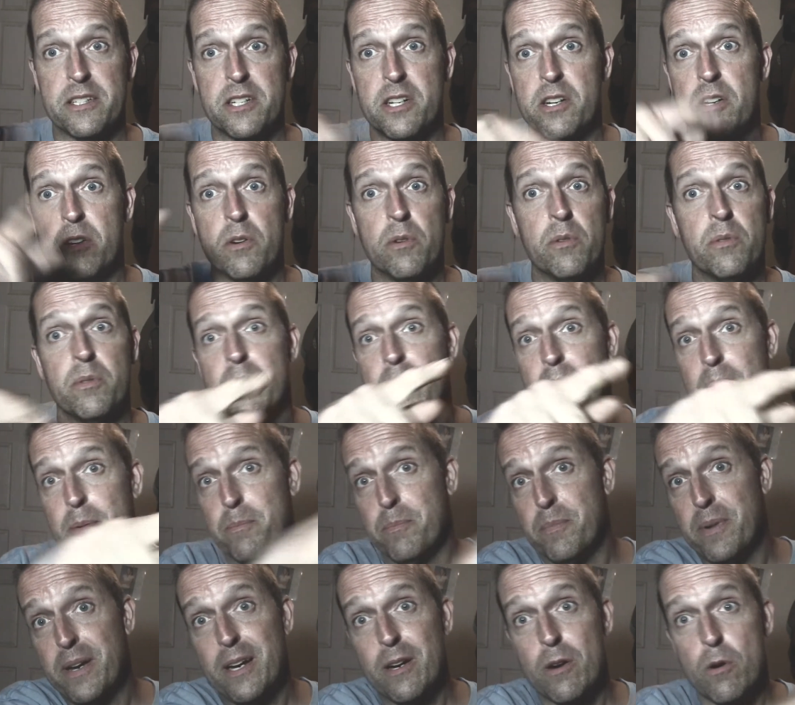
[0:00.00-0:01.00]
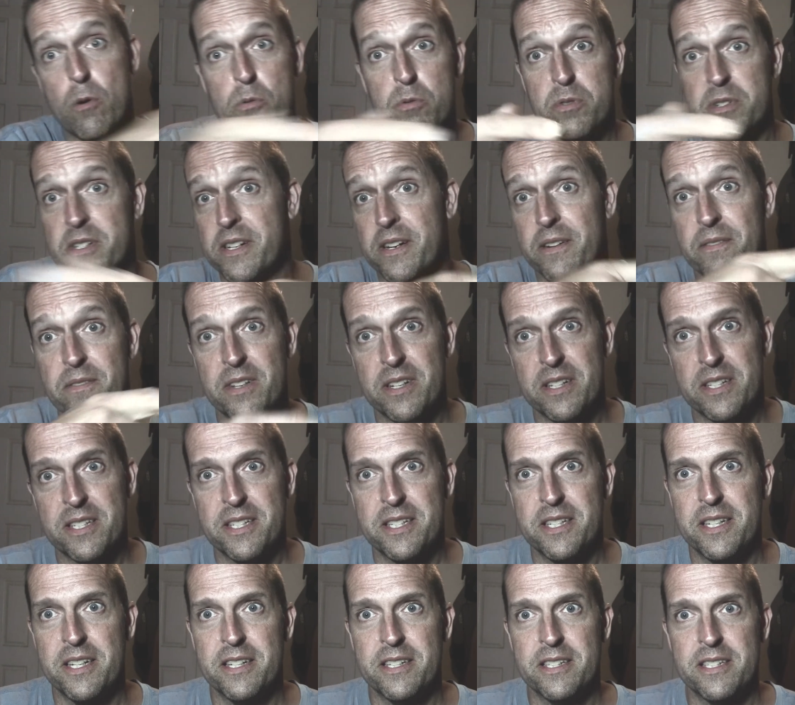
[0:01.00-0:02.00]
turned the belt of the
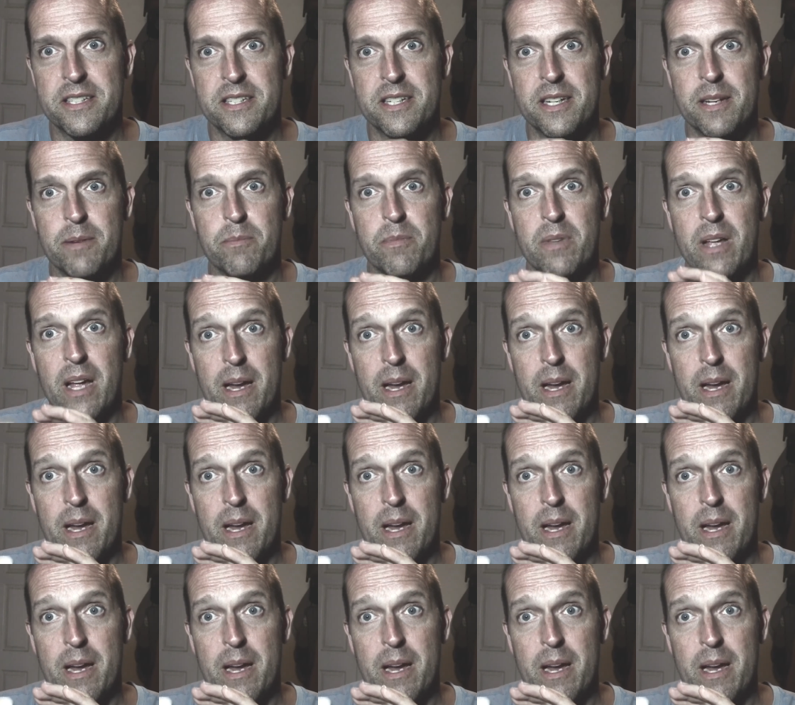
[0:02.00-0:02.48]
system.